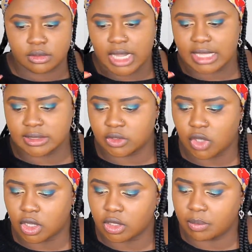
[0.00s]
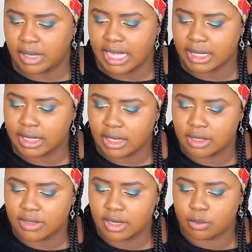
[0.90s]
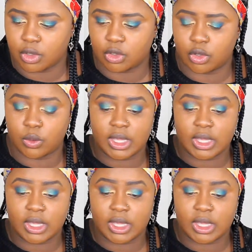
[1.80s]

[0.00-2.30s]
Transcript: nice dark black color that I'm going to go